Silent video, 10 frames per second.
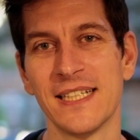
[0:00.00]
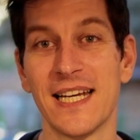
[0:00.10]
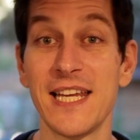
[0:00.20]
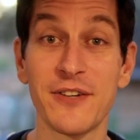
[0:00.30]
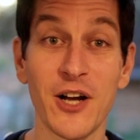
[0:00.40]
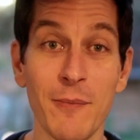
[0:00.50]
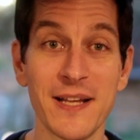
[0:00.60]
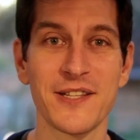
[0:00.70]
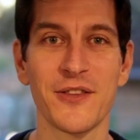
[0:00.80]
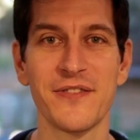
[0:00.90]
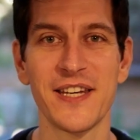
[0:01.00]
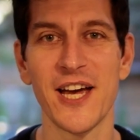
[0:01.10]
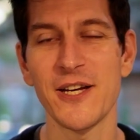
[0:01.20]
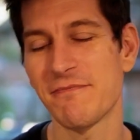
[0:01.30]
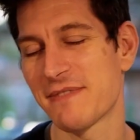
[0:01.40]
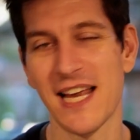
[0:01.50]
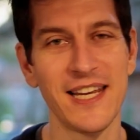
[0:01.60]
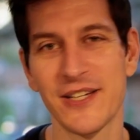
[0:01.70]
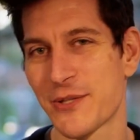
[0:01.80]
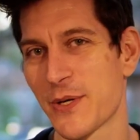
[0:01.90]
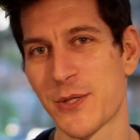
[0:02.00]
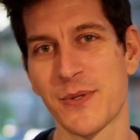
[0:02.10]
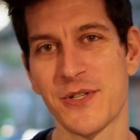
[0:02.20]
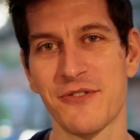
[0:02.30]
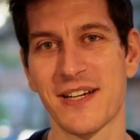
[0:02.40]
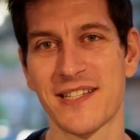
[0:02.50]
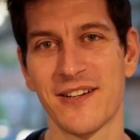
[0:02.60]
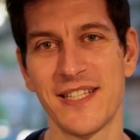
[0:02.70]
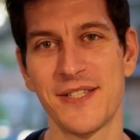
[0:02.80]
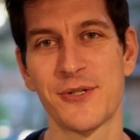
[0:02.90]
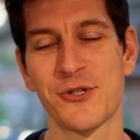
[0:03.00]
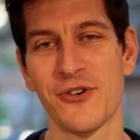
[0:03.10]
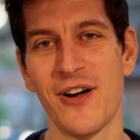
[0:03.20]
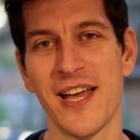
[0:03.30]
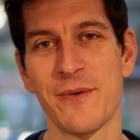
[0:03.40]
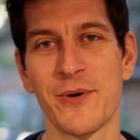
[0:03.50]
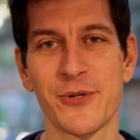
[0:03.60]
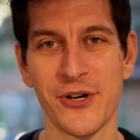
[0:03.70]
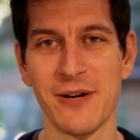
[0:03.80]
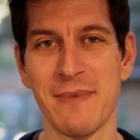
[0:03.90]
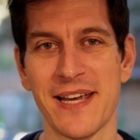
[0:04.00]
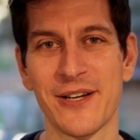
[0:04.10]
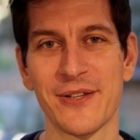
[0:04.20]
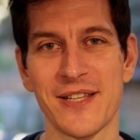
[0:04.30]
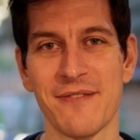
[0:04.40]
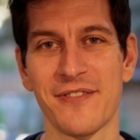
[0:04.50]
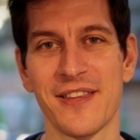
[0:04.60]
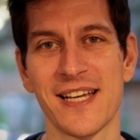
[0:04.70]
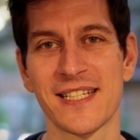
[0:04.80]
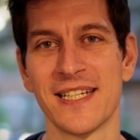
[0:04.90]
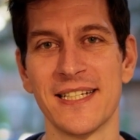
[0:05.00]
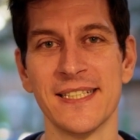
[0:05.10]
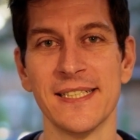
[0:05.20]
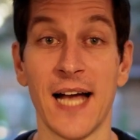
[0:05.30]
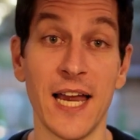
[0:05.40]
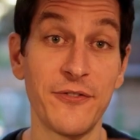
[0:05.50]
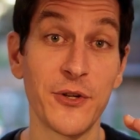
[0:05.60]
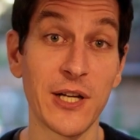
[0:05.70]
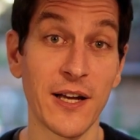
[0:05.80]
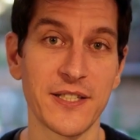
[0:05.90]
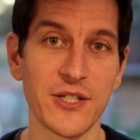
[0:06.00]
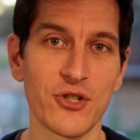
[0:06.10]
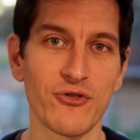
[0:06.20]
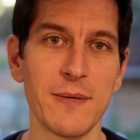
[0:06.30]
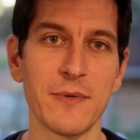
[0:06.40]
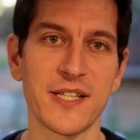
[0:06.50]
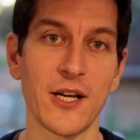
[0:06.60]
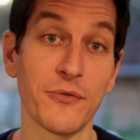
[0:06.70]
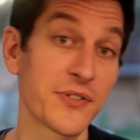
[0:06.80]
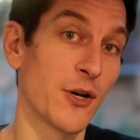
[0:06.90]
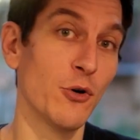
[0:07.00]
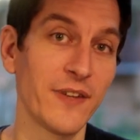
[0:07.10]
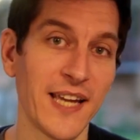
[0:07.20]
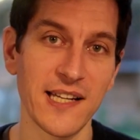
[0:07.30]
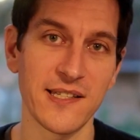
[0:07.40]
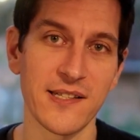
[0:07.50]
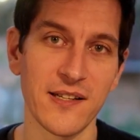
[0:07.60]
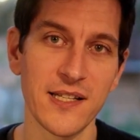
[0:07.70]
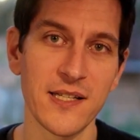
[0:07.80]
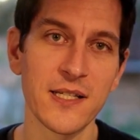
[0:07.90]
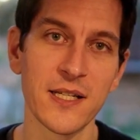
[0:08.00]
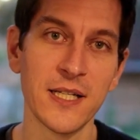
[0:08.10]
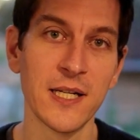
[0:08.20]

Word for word: Leave a comment on the video telling us which ones you're excited to try, and we'll try and make content for that. And if you'd like to stream yourself solving exercises,